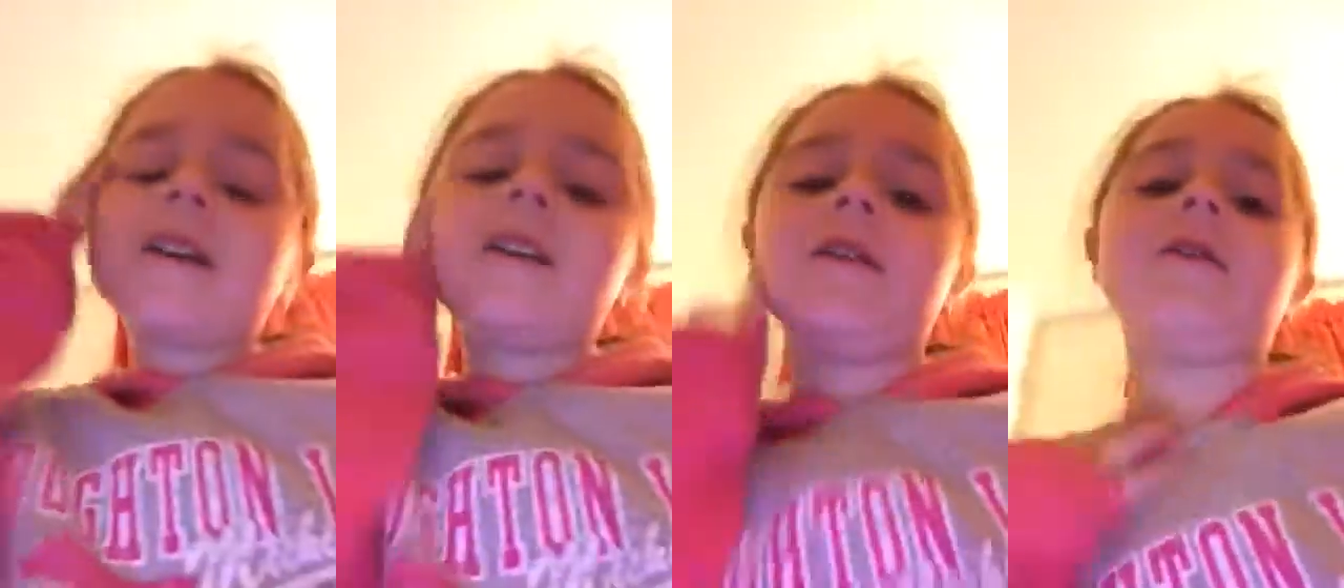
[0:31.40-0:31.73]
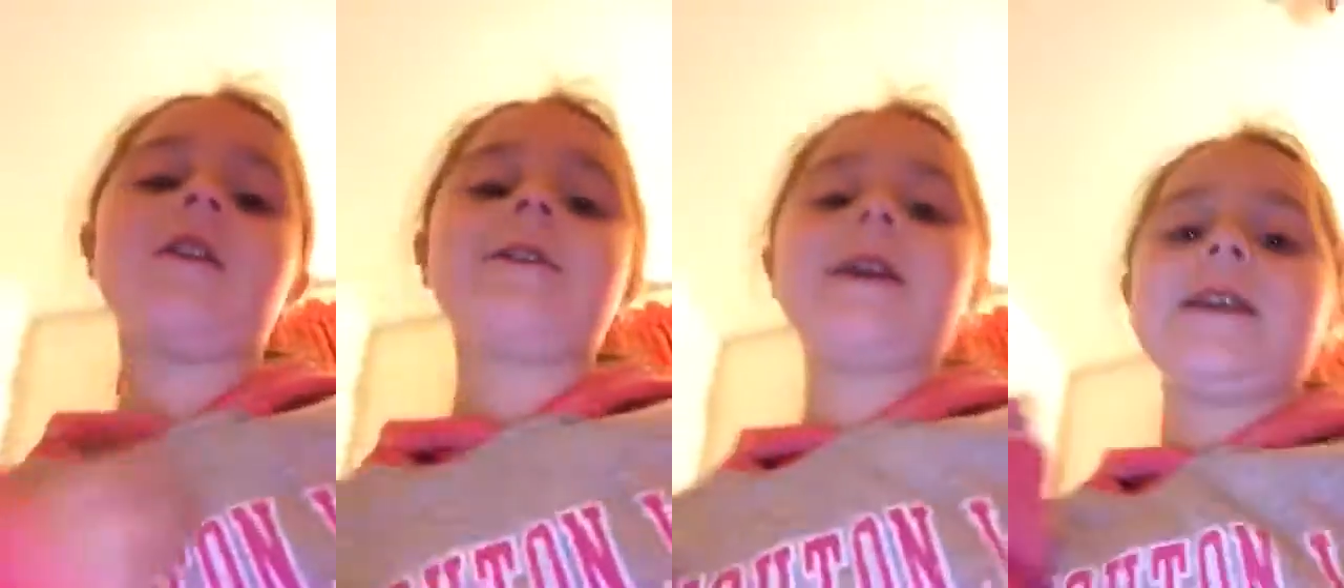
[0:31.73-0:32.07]

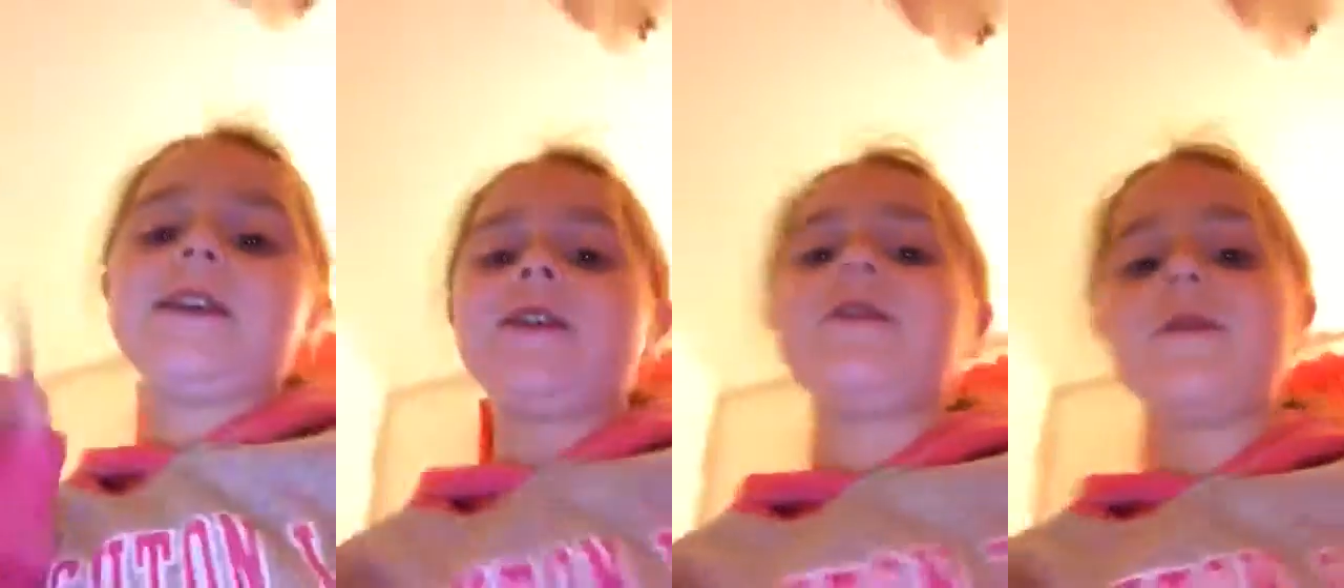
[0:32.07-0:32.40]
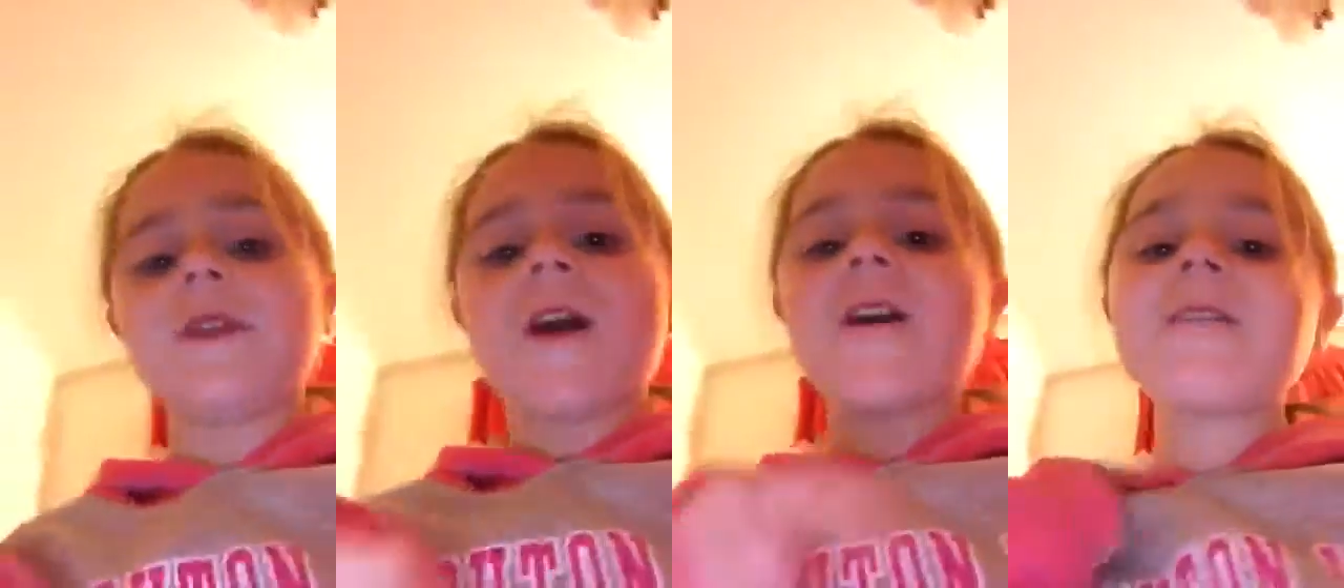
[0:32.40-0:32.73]
You know that you
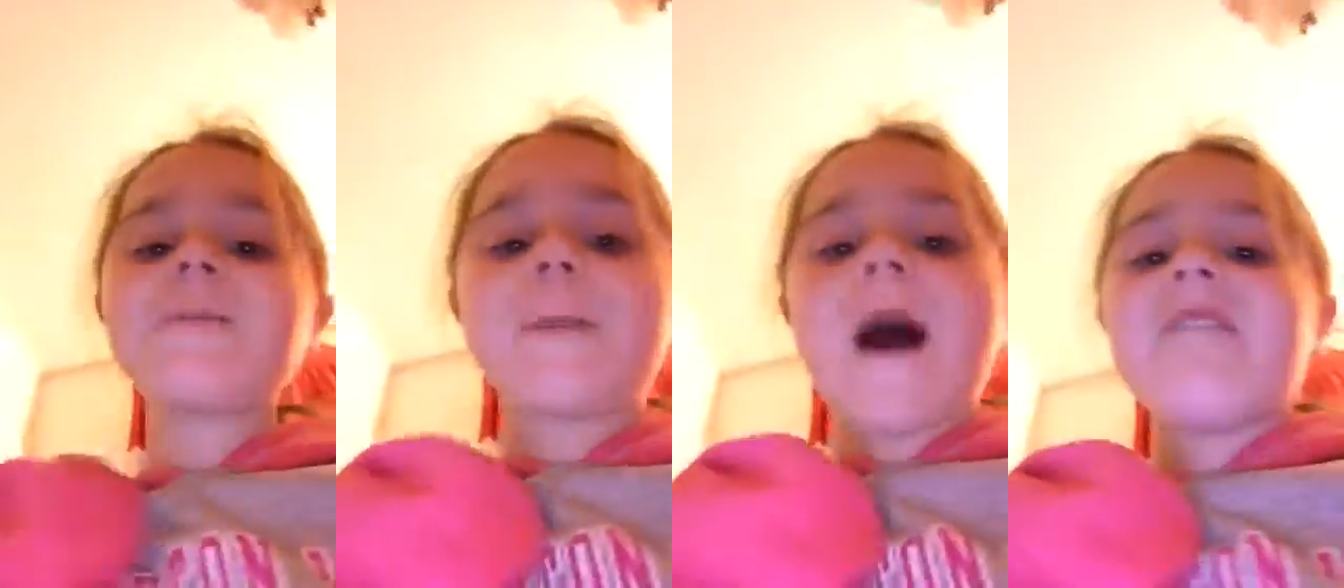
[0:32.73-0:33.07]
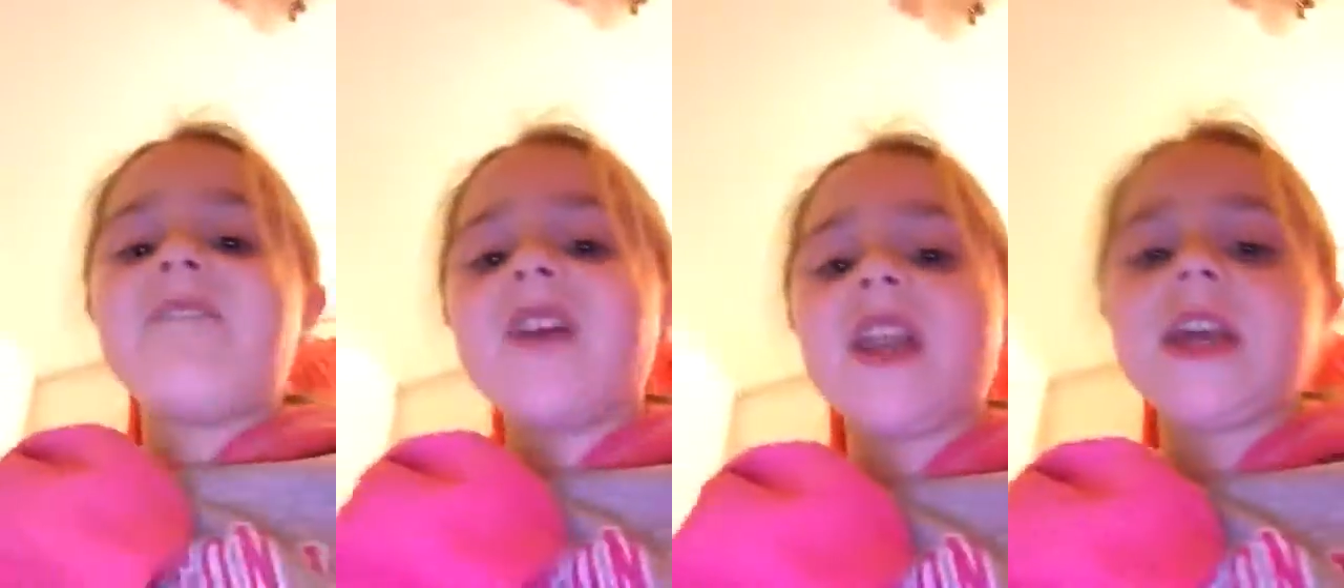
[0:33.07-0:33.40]
love
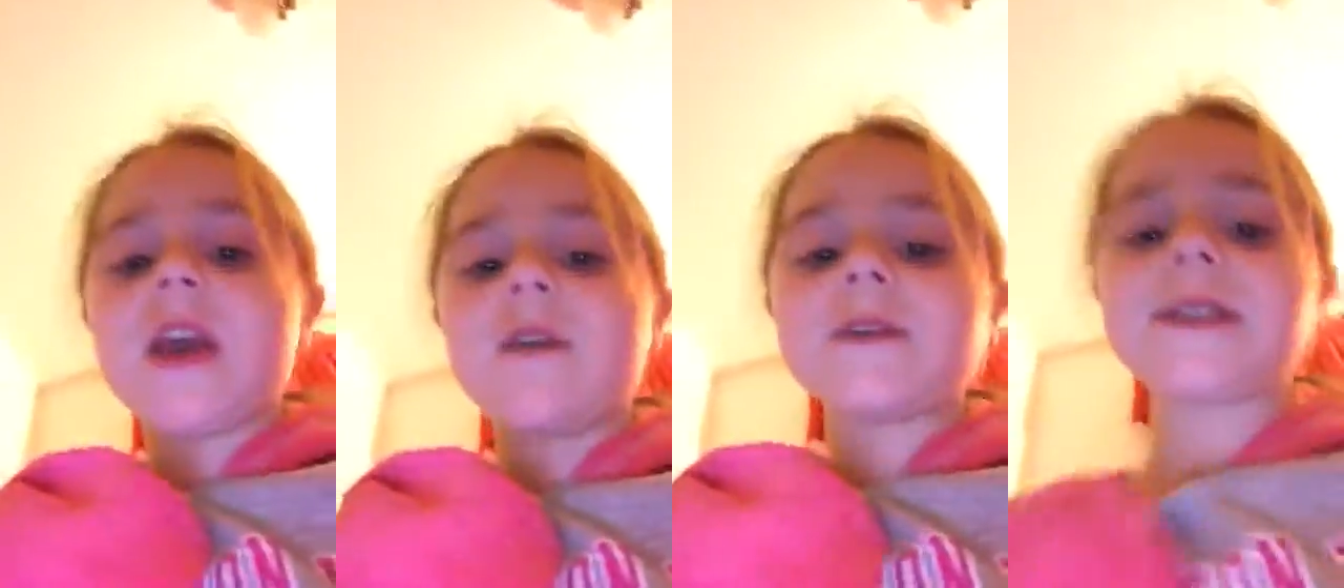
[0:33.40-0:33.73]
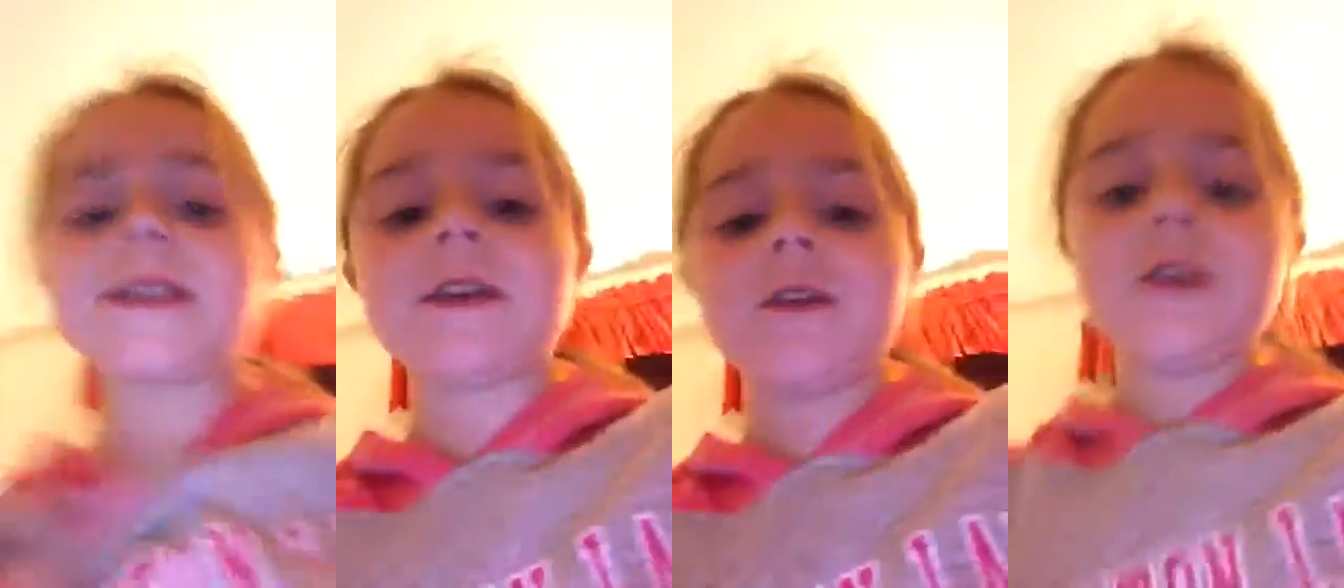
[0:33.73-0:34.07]
my videos,
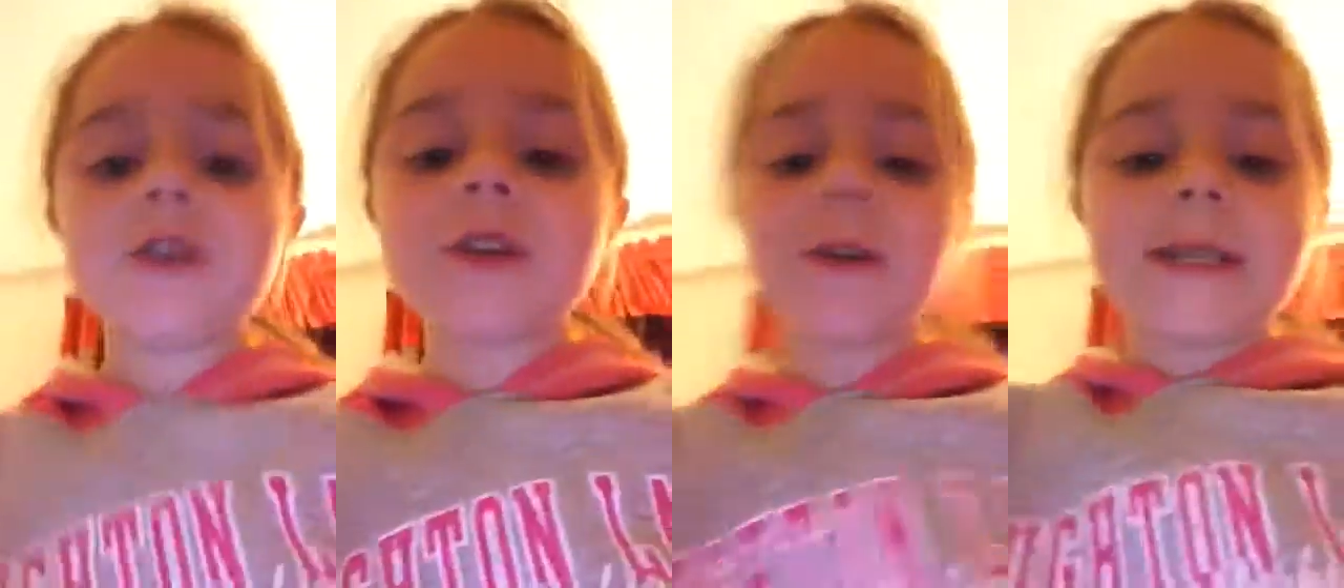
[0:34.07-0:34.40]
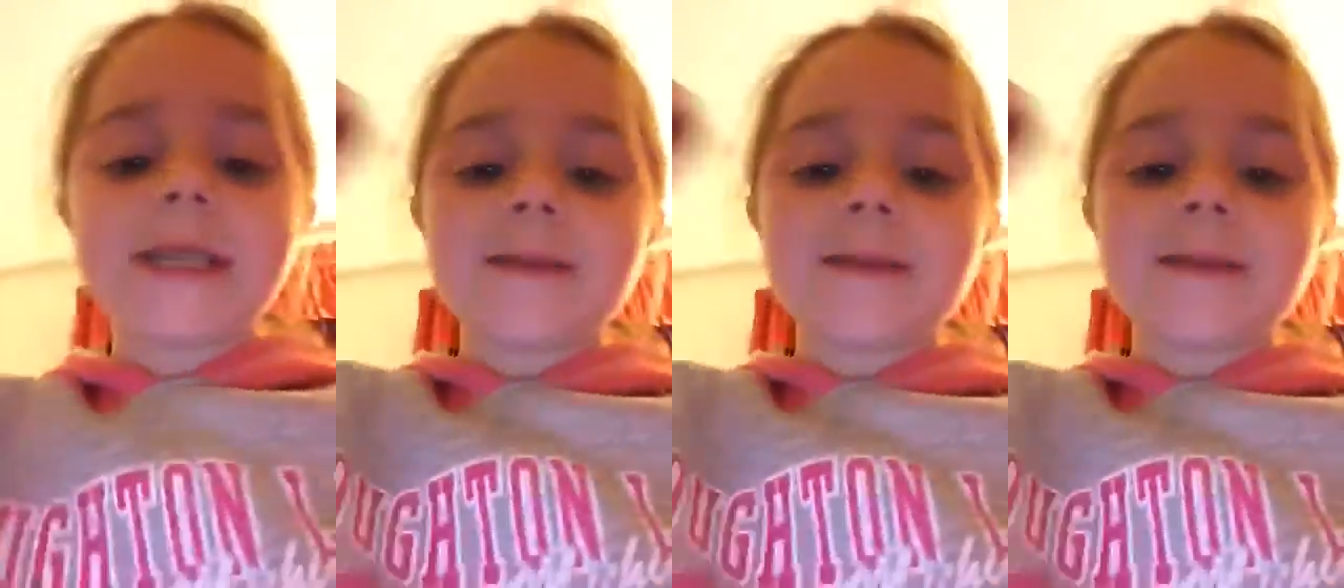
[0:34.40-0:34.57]
so you should